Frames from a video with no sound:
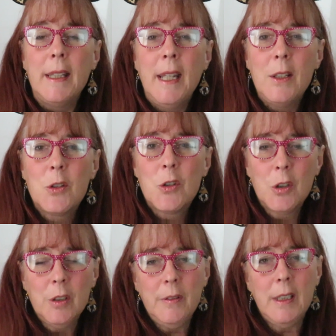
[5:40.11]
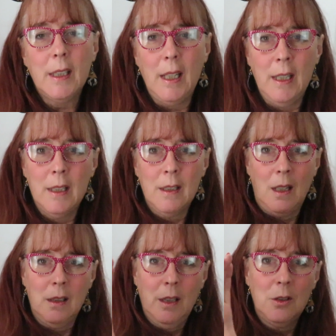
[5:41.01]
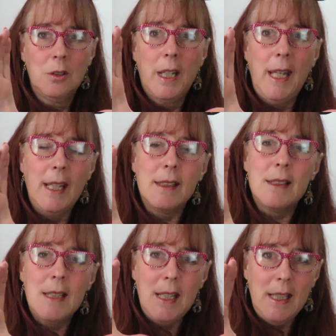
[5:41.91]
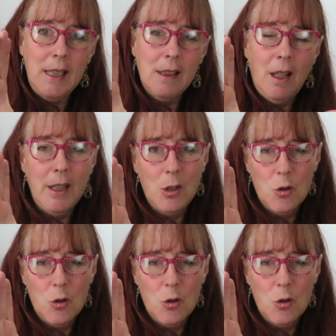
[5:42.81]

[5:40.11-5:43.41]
They serve it in a little canteen-like